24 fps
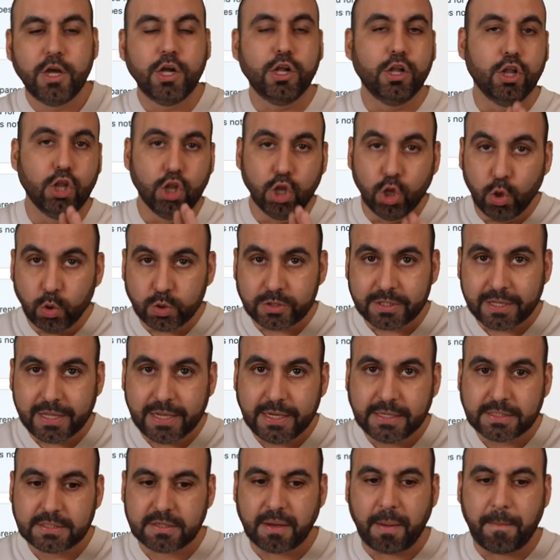
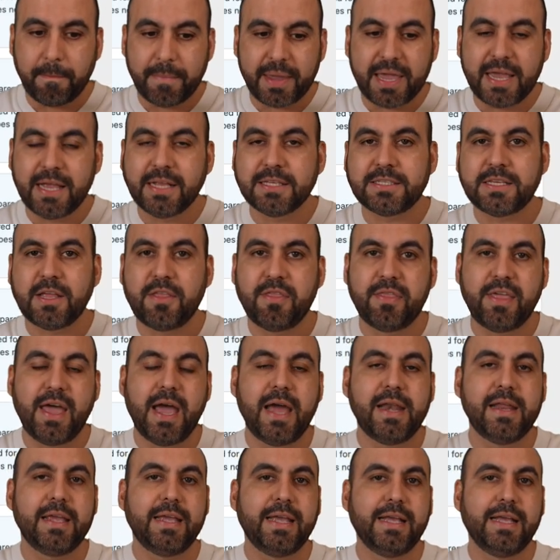Lossless means that